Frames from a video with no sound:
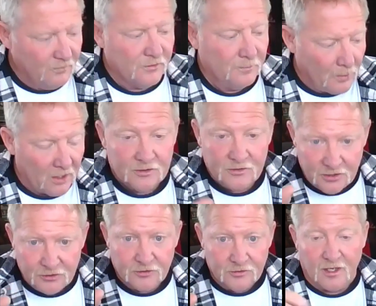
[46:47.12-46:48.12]
the
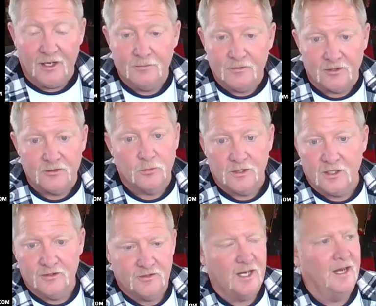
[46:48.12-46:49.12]
politician types, that's what they
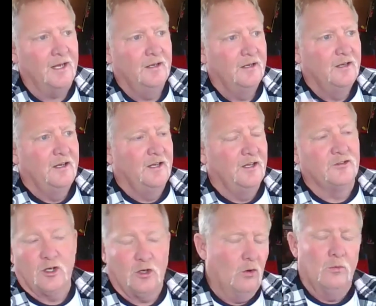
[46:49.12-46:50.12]
say. Is
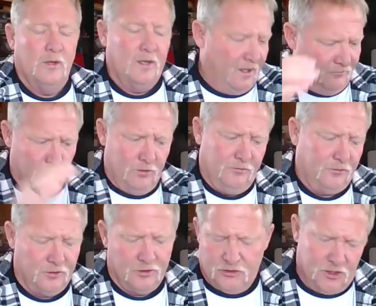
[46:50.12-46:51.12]
like, oh, when I voted
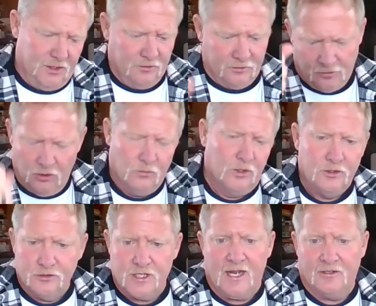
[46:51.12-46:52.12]
for this thing to lower
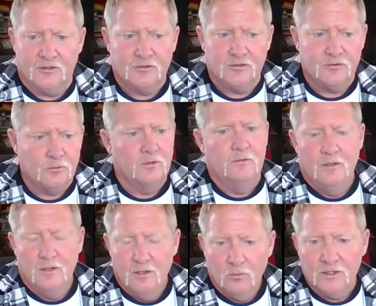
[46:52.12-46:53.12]
your taxes. Well,
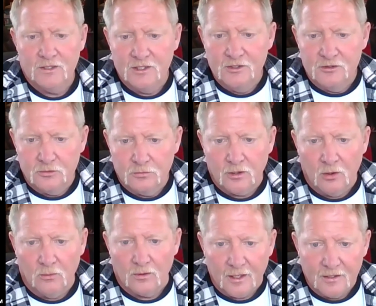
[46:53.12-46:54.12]
what did you
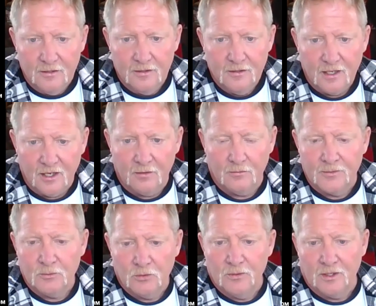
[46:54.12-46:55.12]
lower it? I
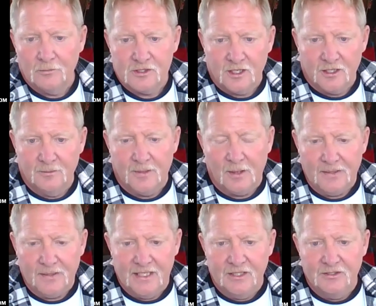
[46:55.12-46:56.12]
mean, what are we talking about
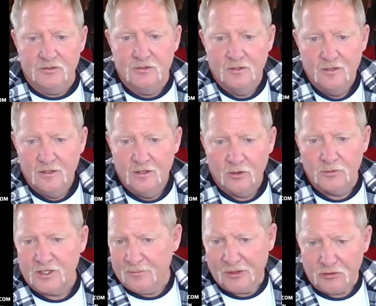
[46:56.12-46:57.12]
pennies? Are we
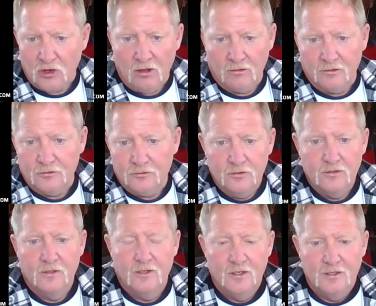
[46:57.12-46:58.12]
talking about dollars?
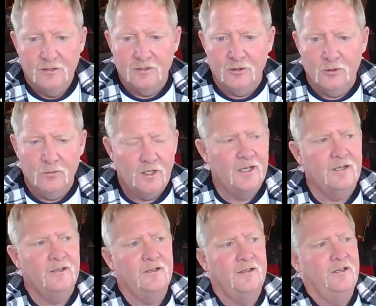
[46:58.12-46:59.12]

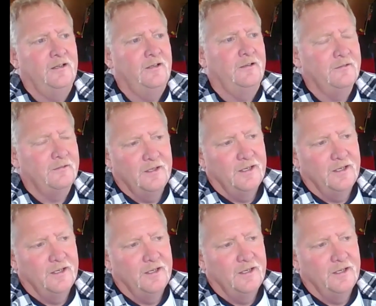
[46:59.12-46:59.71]
And